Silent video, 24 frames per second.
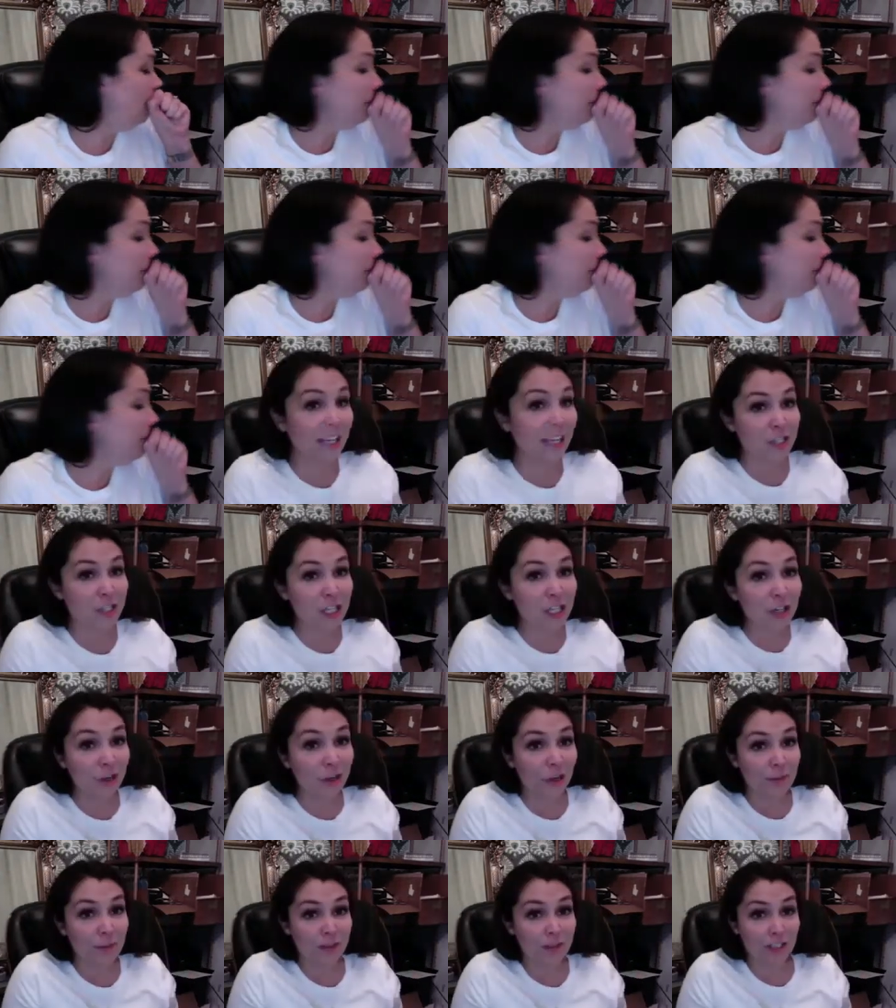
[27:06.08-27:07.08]
Because she
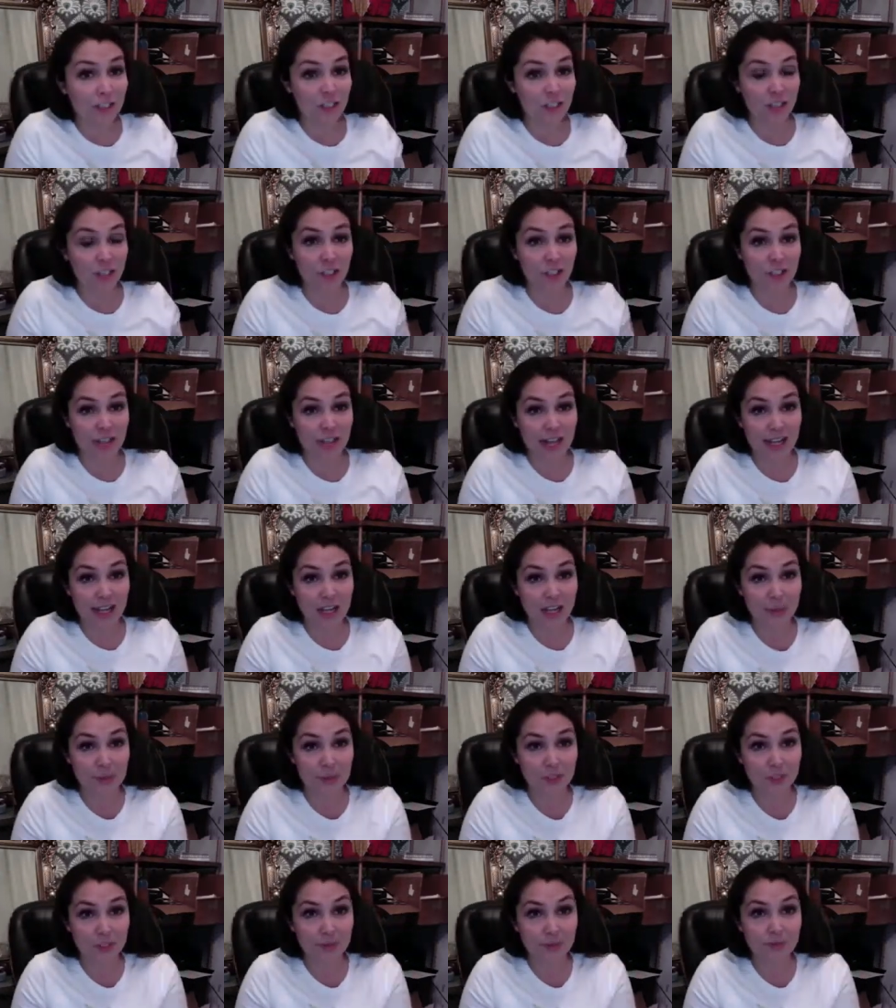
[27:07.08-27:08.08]
grew up at the church that I go
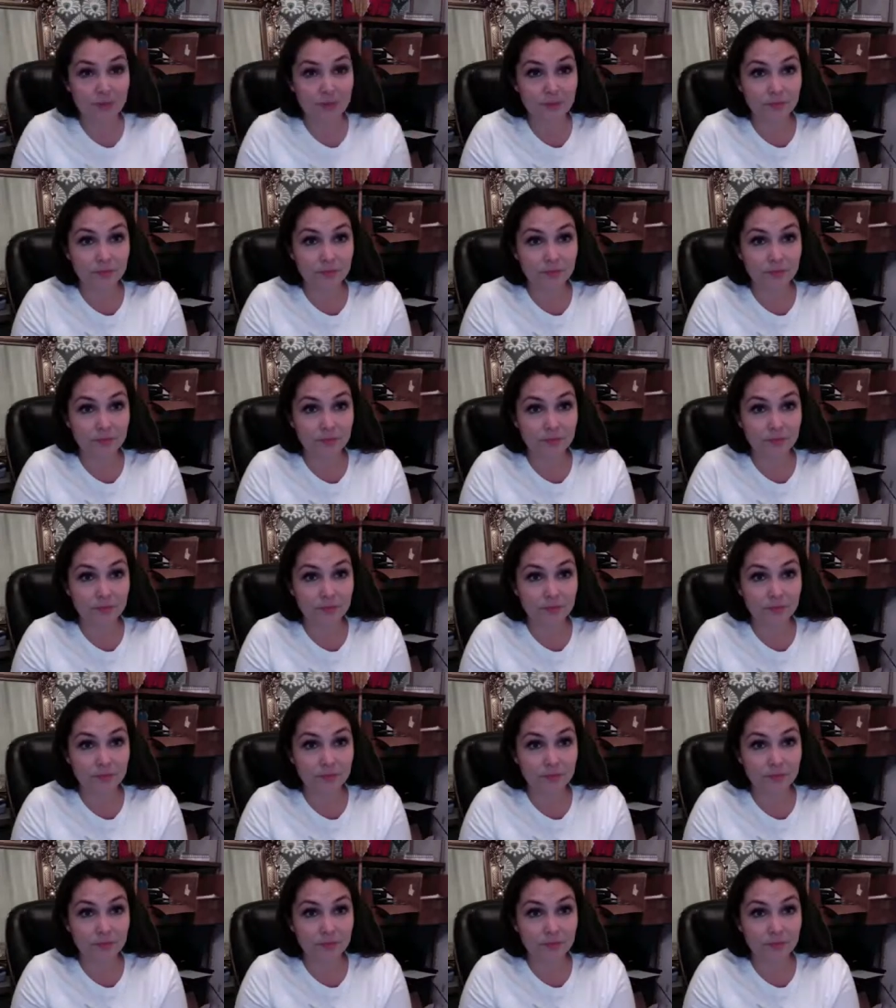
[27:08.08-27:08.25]
to,